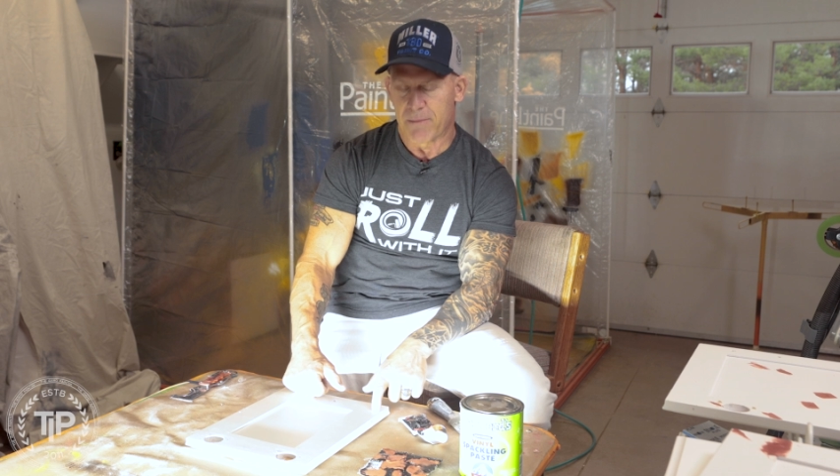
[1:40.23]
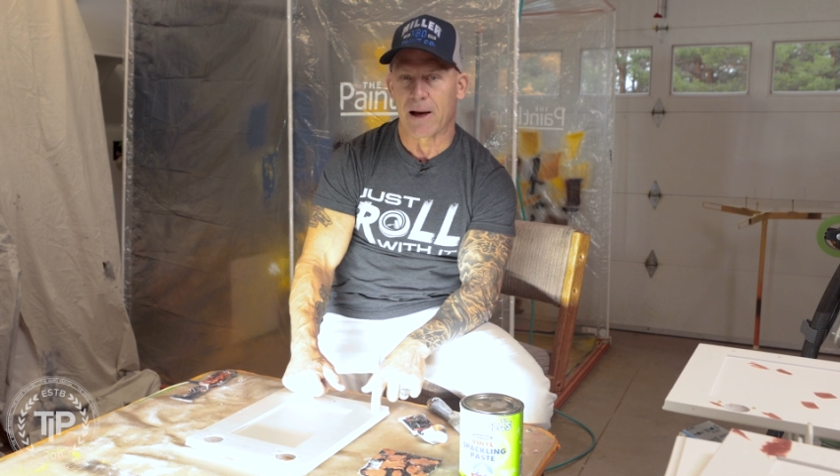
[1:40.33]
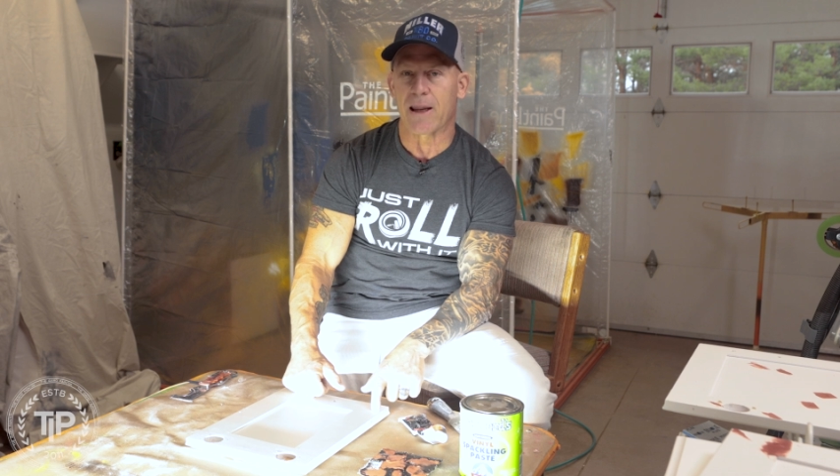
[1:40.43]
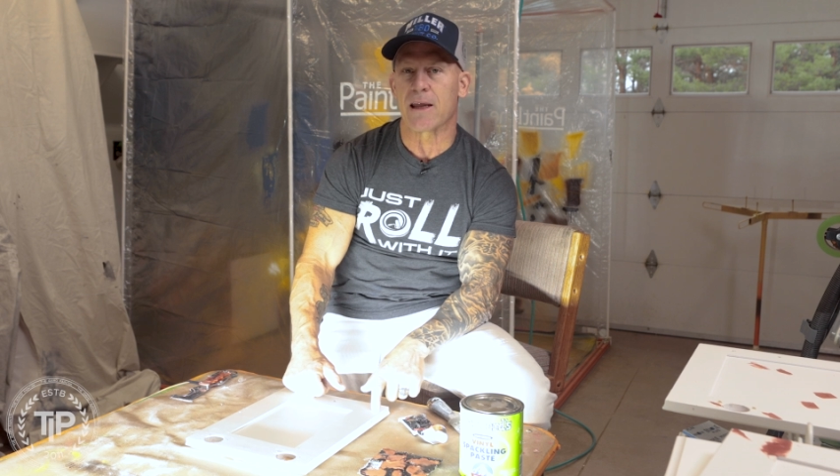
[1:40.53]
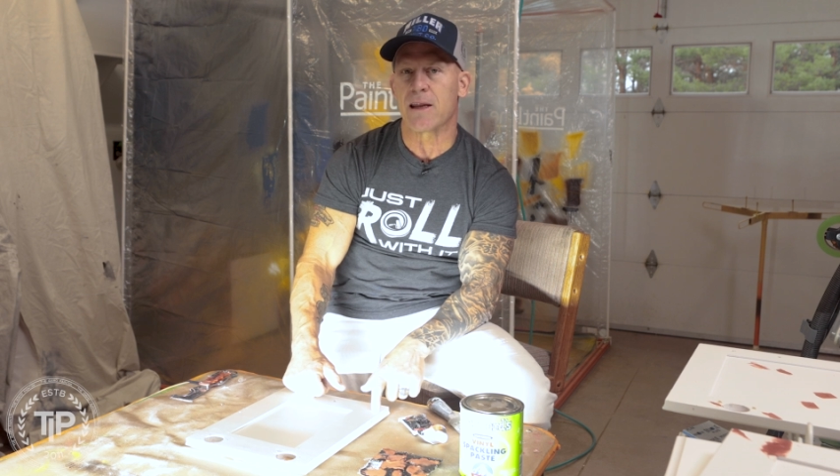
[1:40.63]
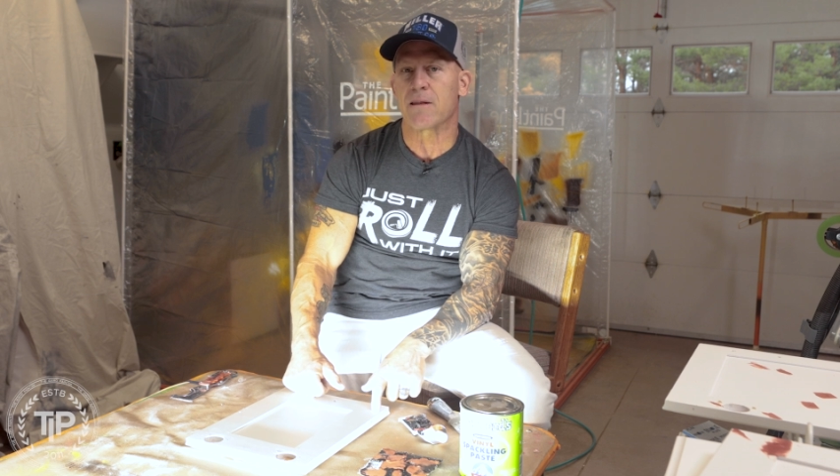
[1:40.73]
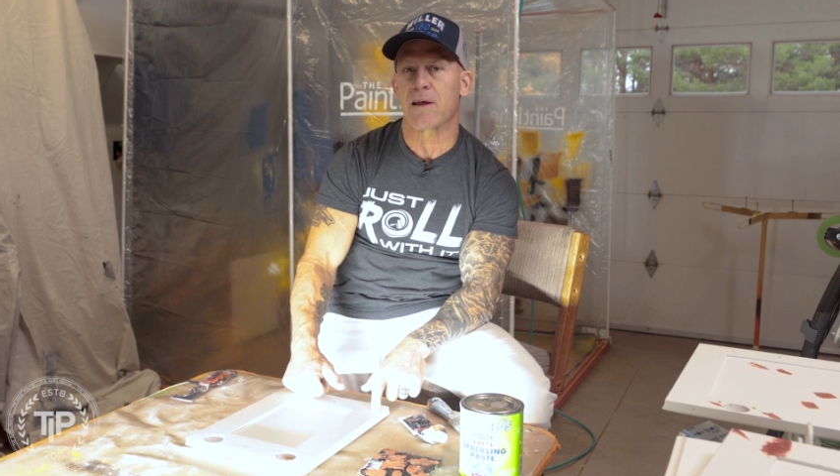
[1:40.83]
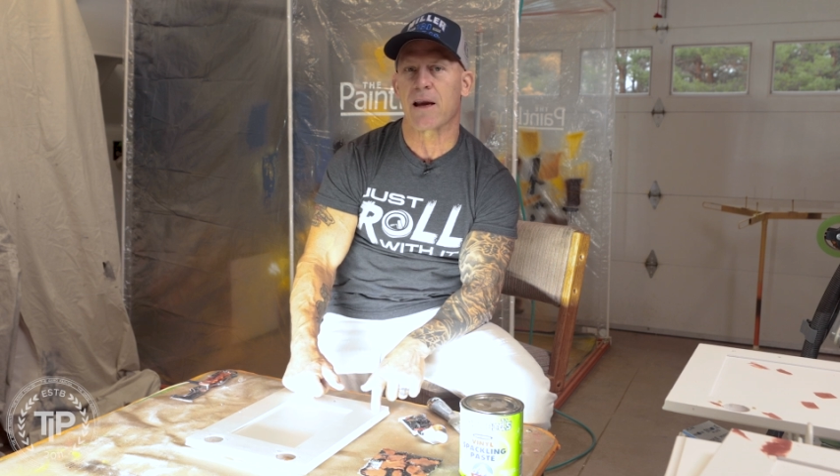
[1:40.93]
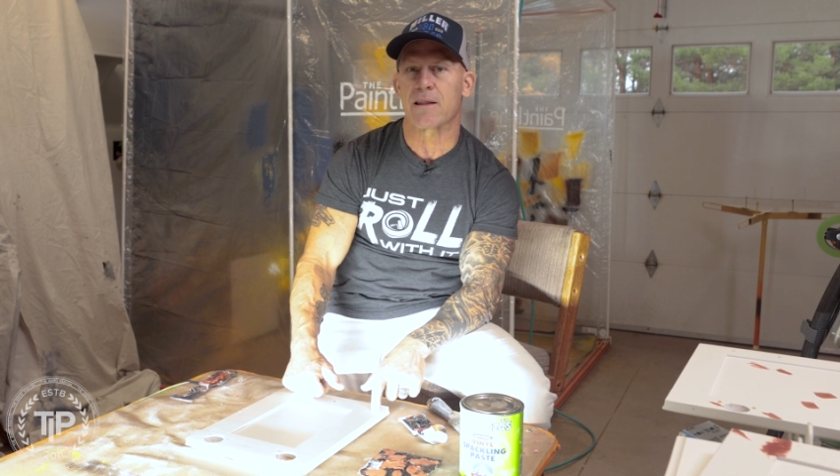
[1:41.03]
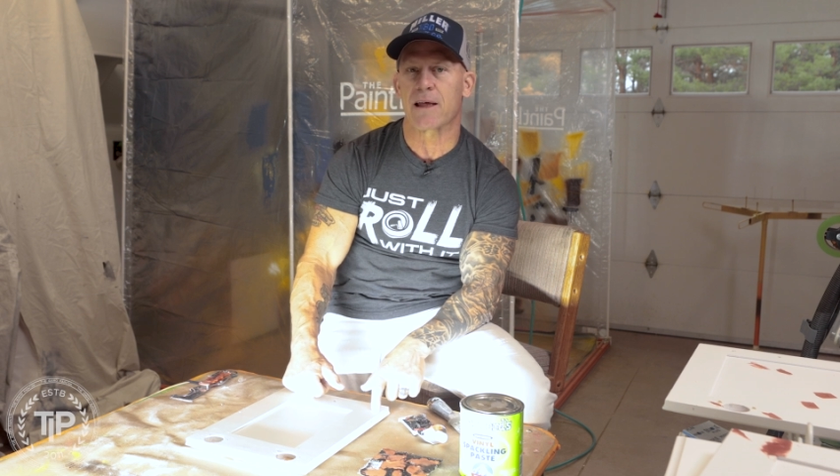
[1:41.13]
but
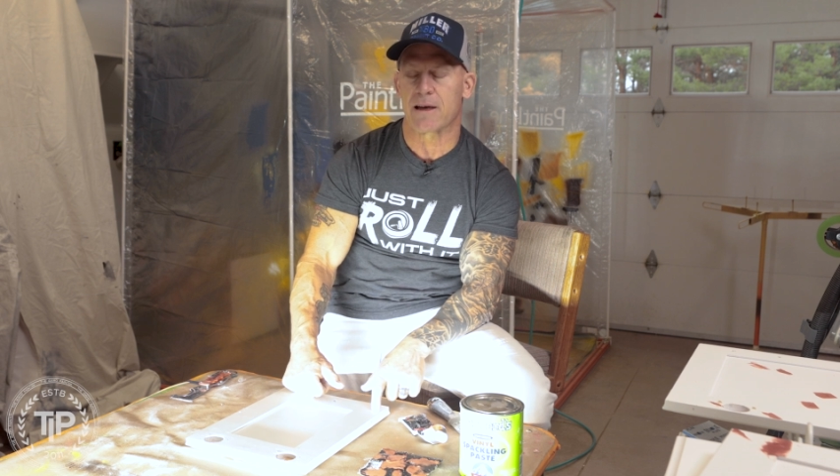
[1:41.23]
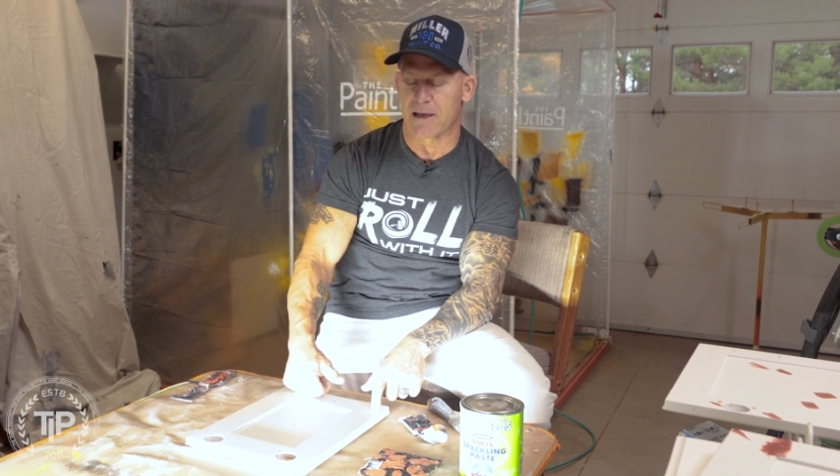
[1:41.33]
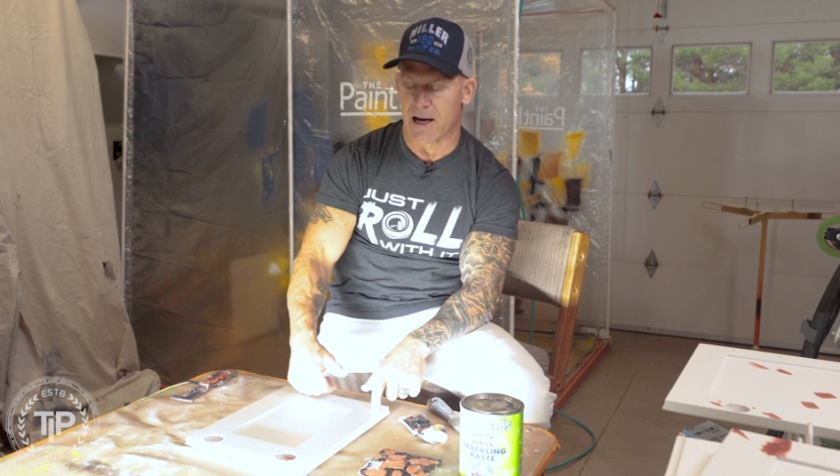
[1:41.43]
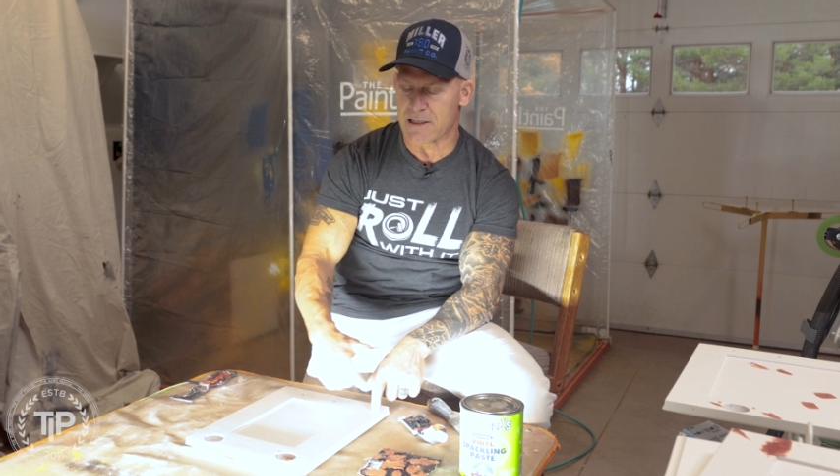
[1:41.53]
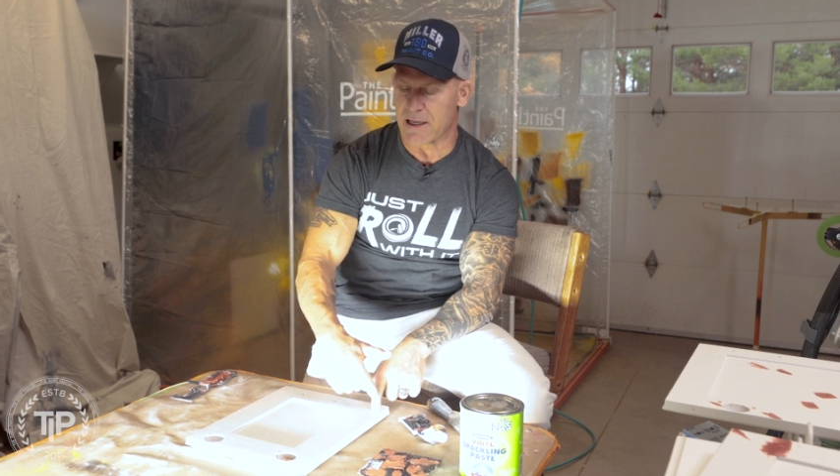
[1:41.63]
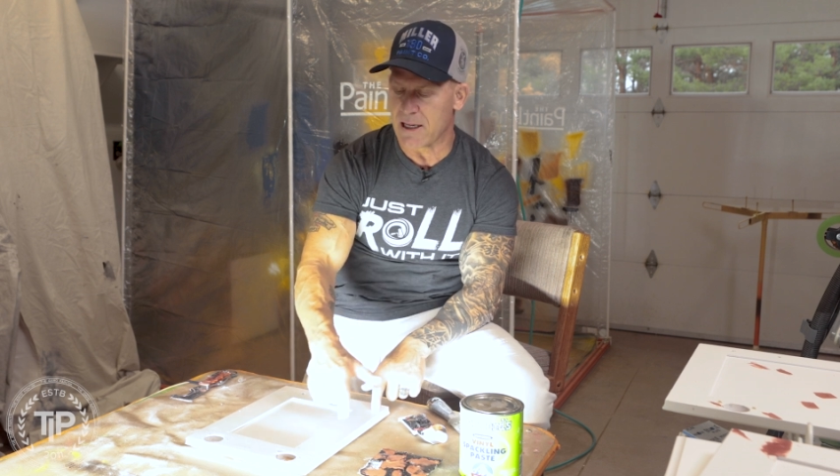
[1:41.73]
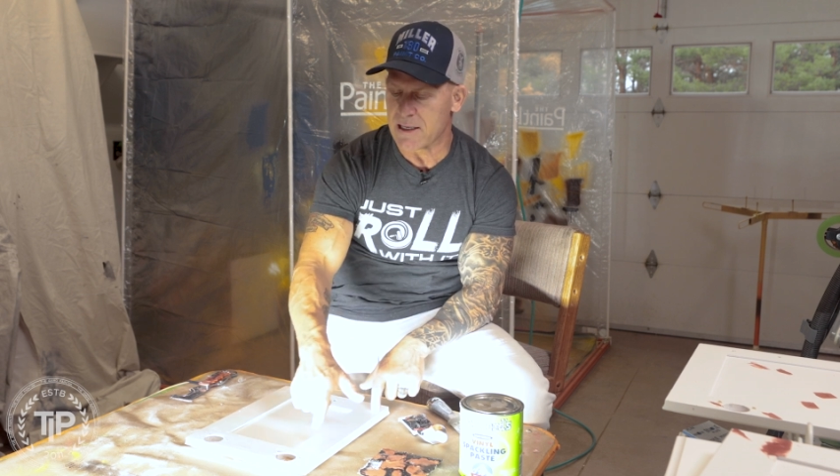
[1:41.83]
anything that it doesn't,